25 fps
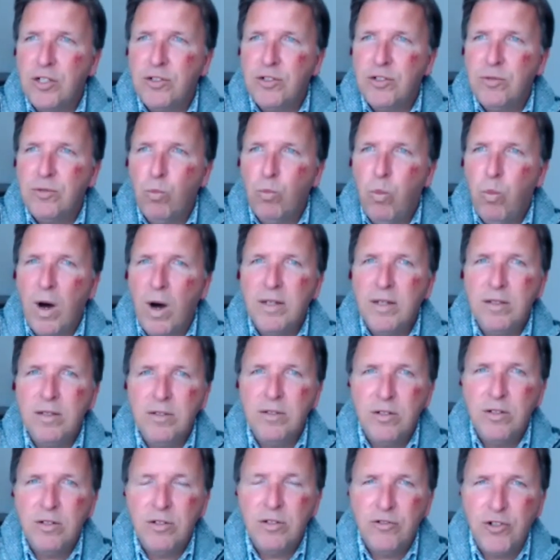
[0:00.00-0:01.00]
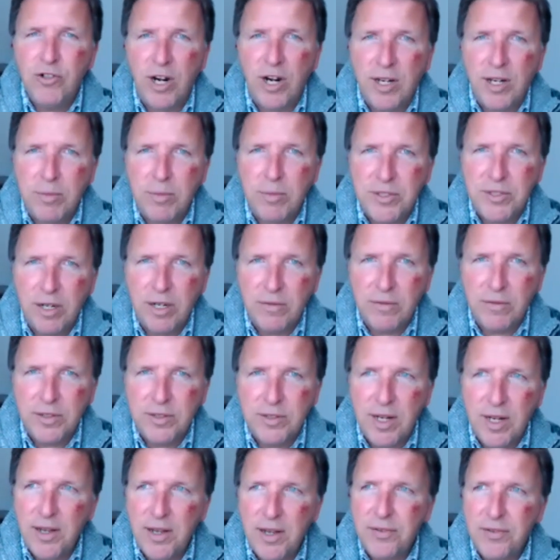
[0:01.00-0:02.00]
one drunk himself to
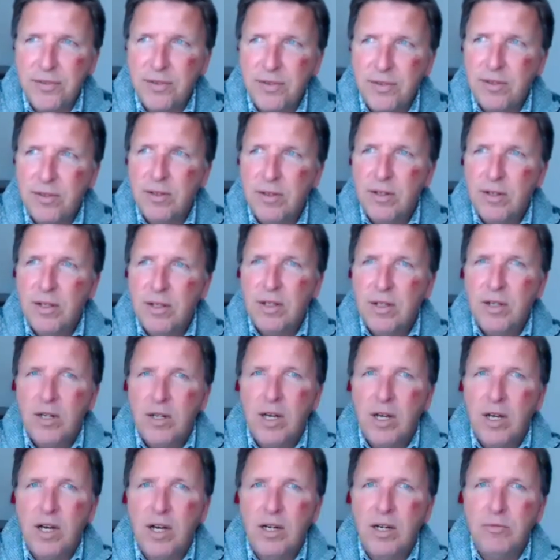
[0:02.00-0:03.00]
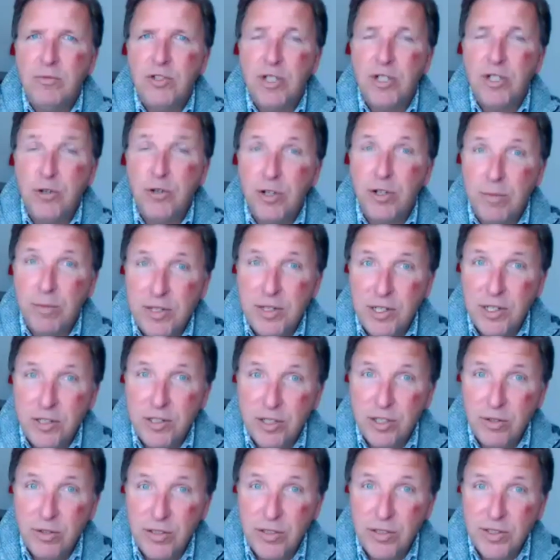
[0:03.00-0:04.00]
death, um, two committed
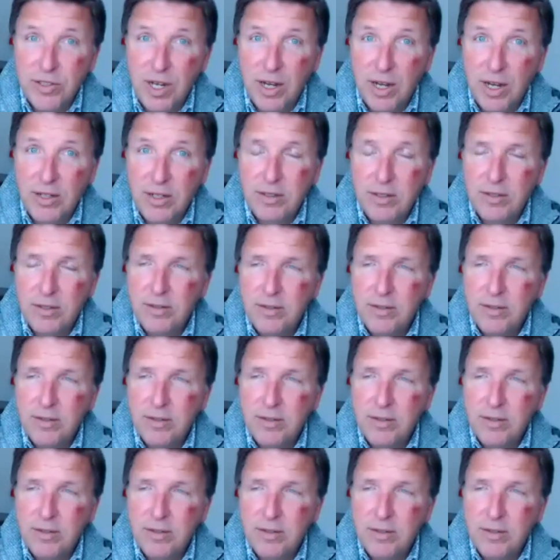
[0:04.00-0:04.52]
suicide,